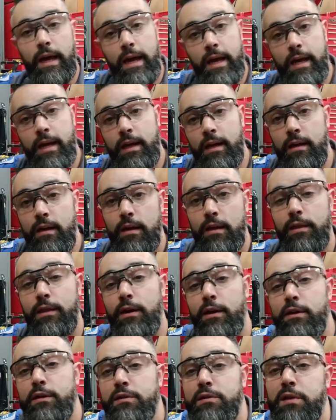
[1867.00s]
A,
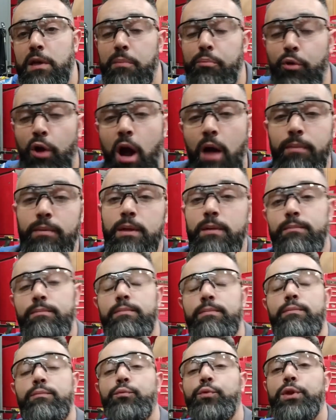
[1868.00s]
there's a problem
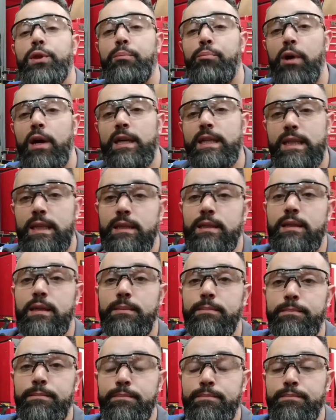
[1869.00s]
with the brake
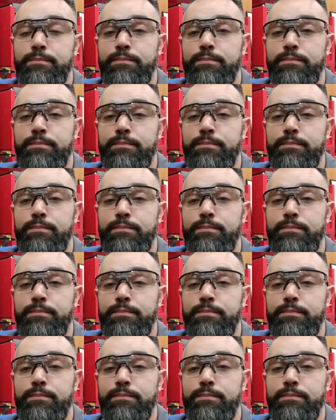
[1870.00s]
system,